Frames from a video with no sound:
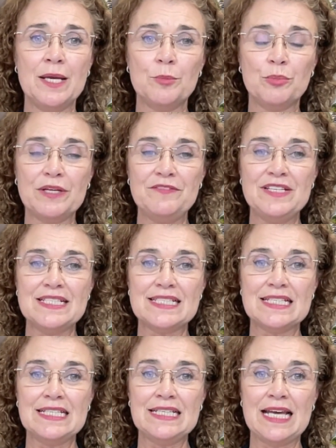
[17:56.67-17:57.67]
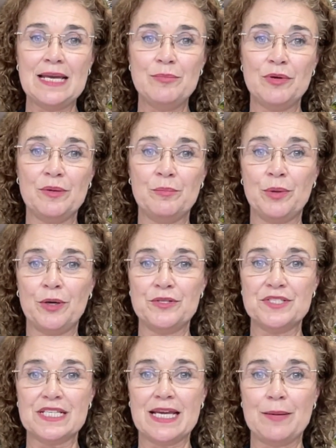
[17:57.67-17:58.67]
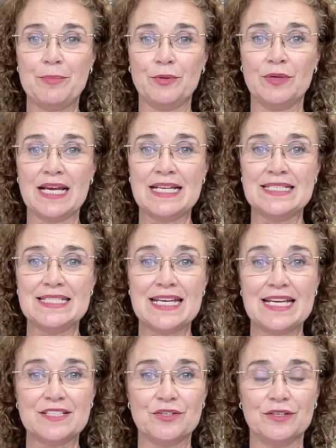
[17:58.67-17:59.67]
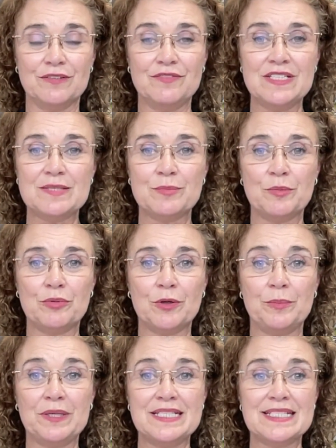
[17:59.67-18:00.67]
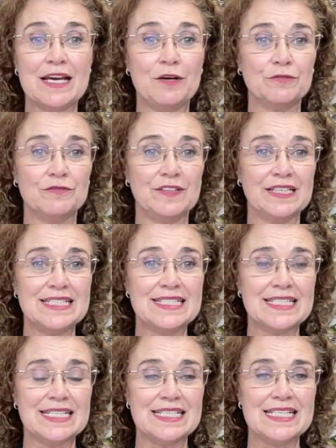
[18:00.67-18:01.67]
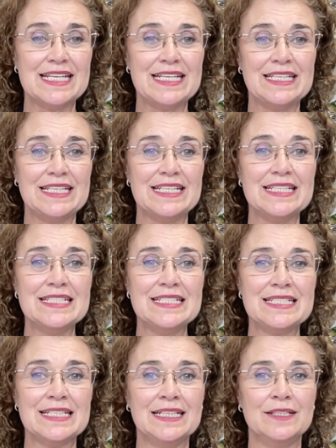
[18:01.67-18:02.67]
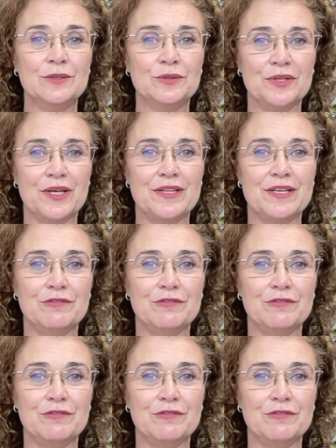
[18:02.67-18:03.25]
Previously, Labor imposed a capital gains tax on investment properties held for less than 10 years, although they